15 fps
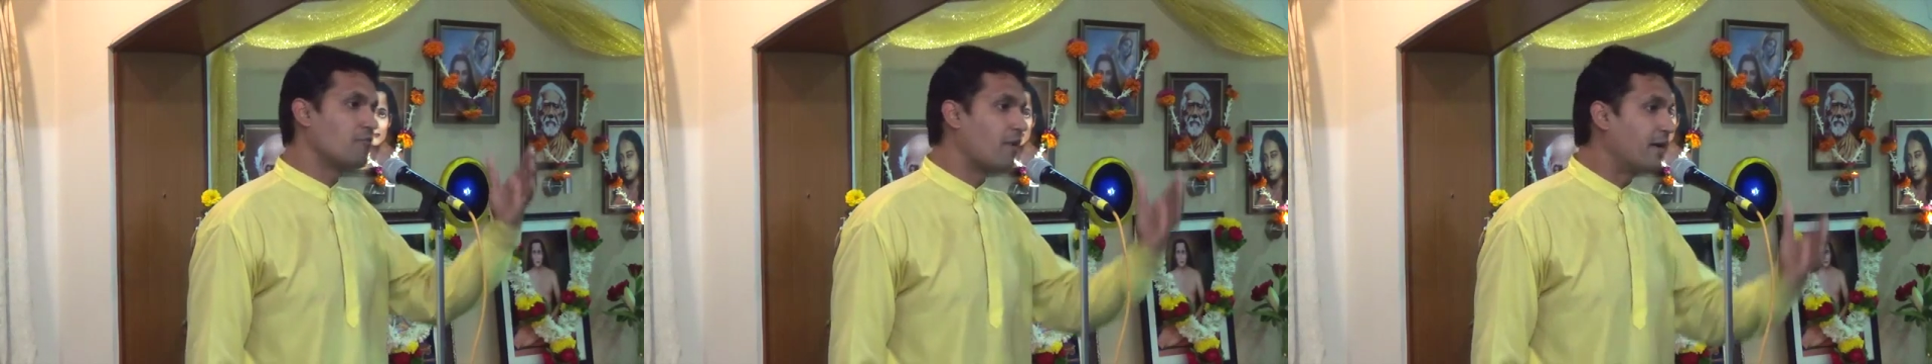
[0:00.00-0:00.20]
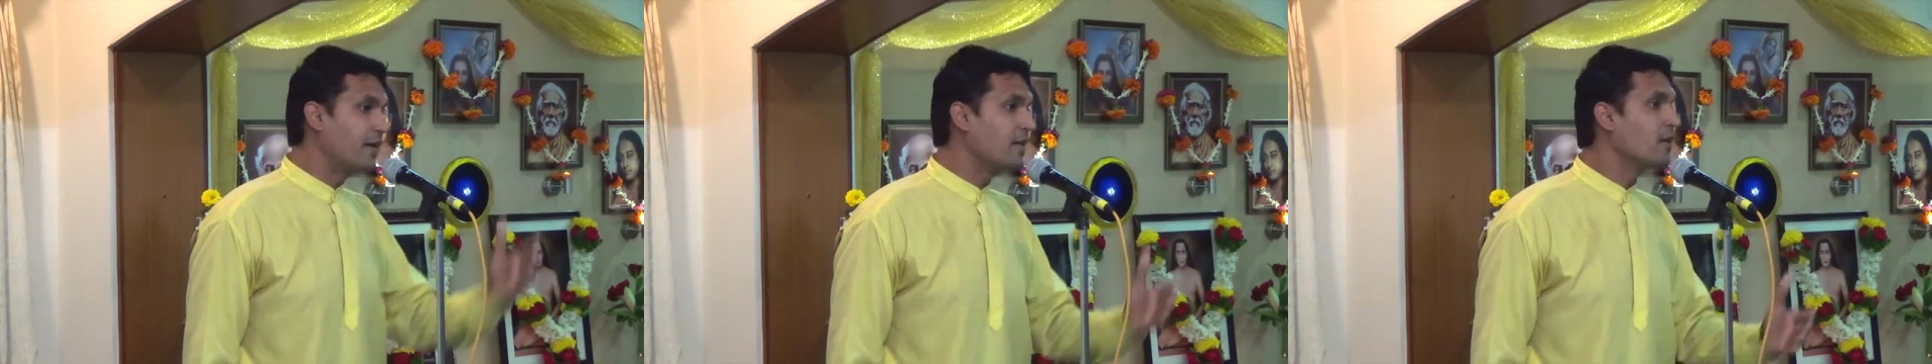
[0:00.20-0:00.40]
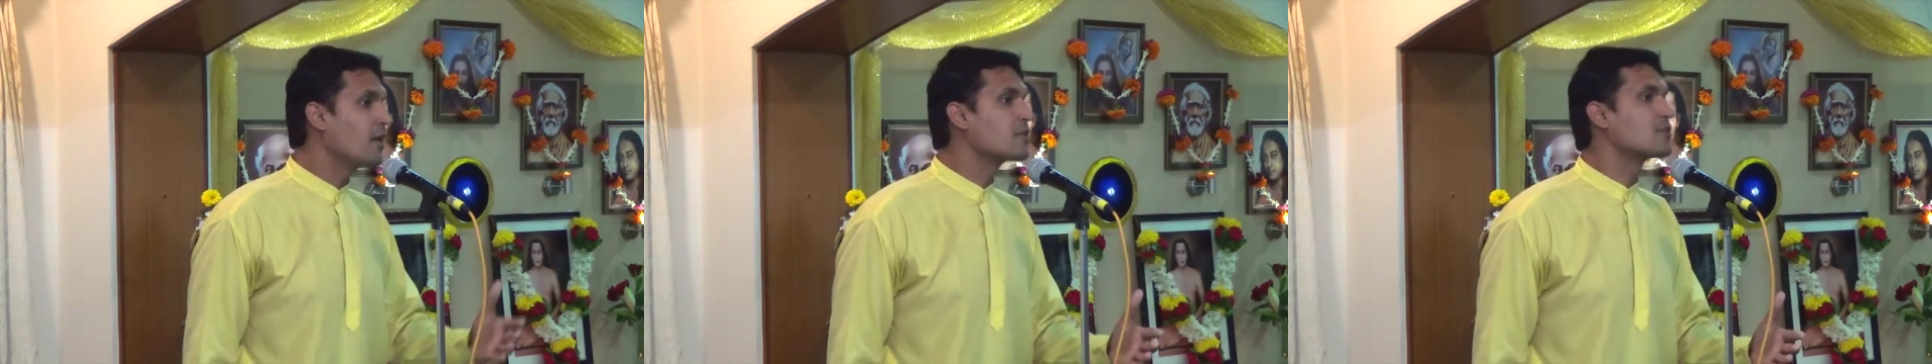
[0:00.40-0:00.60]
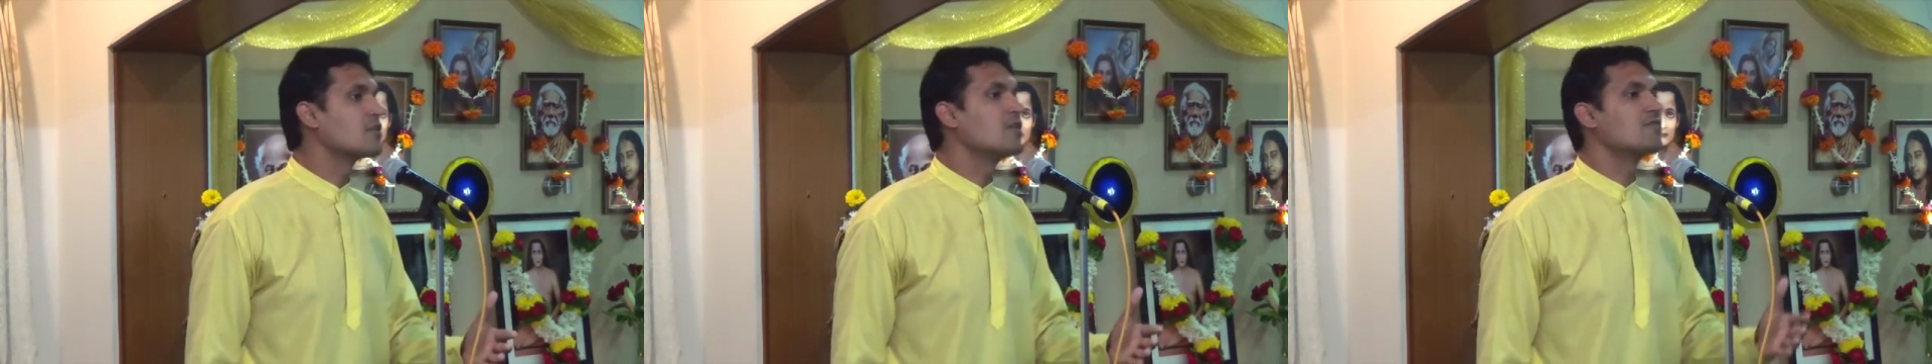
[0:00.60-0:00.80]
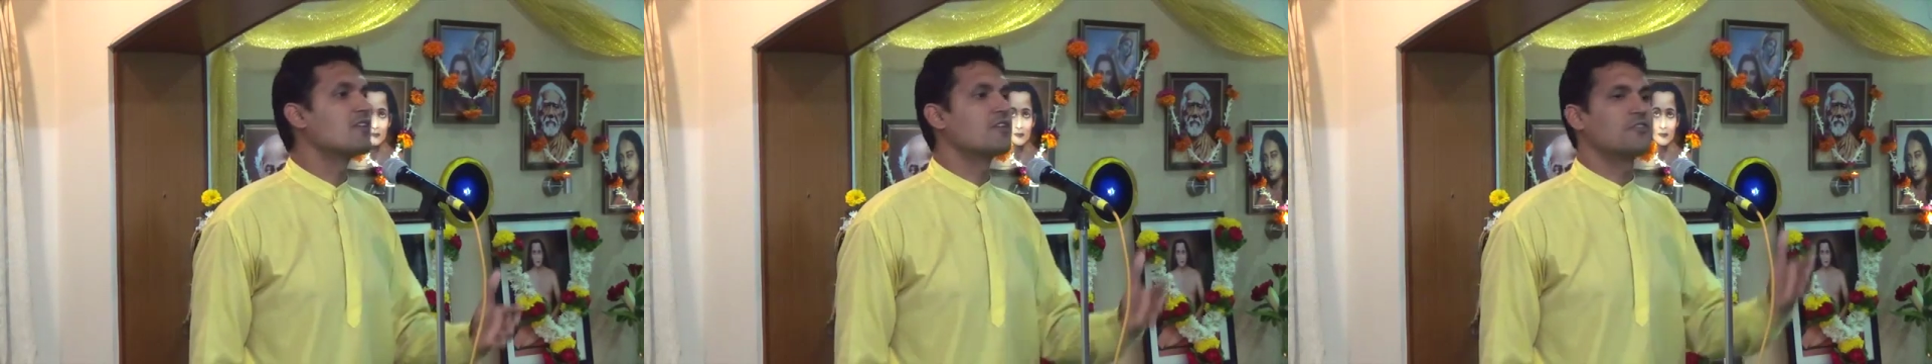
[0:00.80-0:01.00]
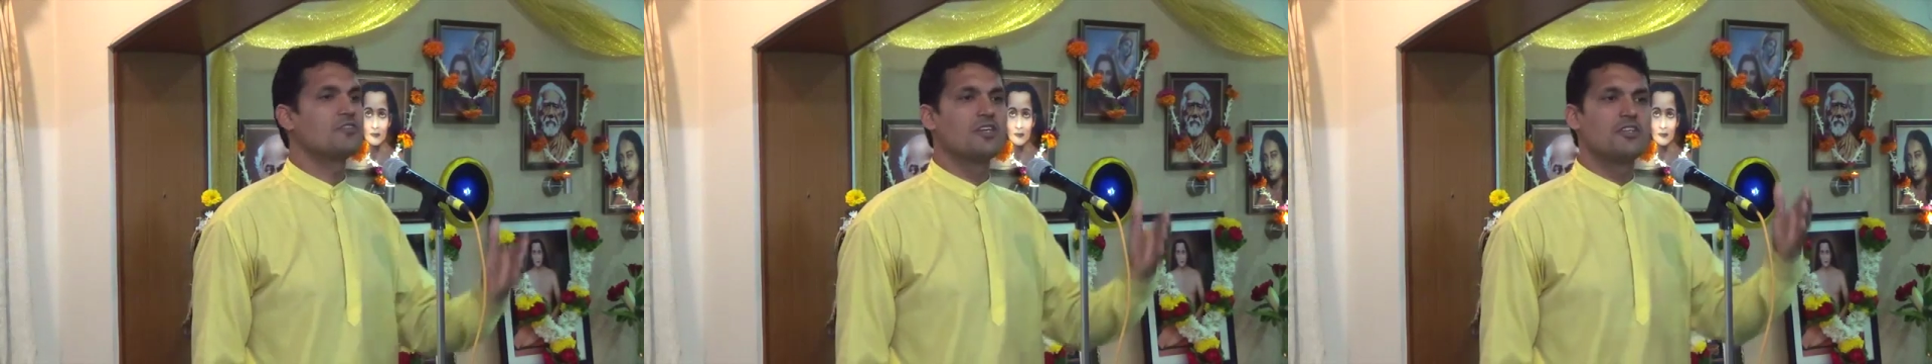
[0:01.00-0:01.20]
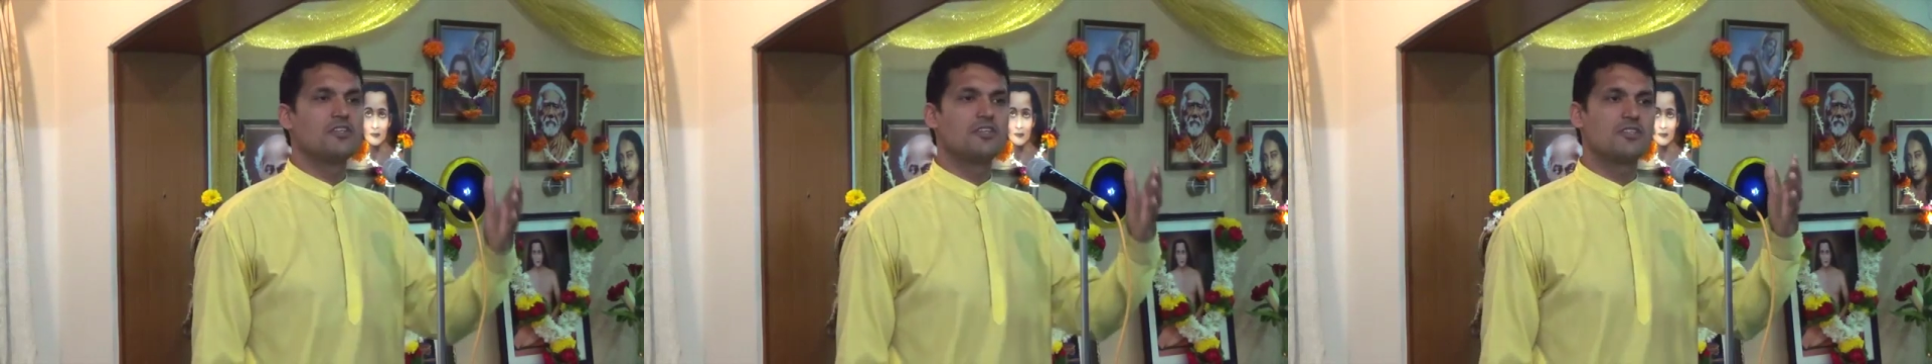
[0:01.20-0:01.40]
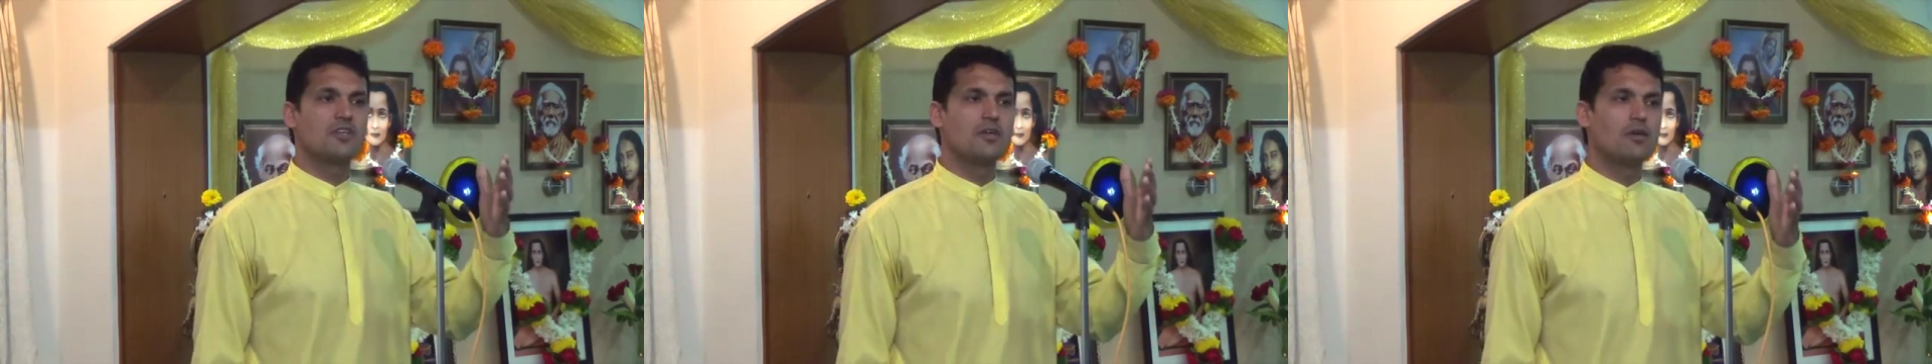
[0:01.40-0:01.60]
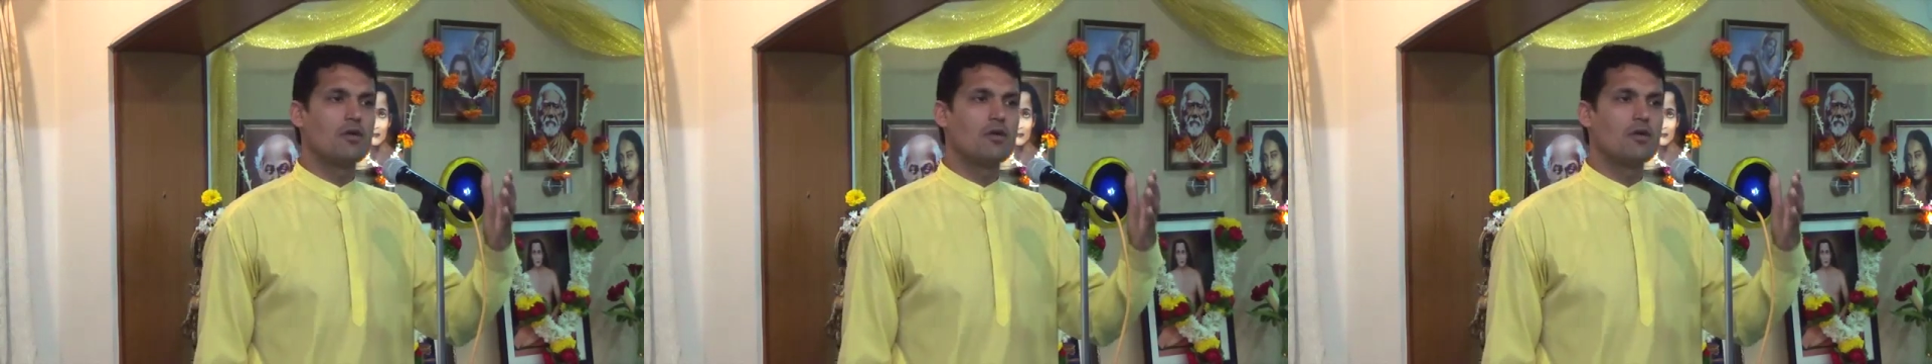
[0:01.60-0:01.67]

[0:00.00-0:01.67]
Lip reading: finding ourselves, as Jayaji said,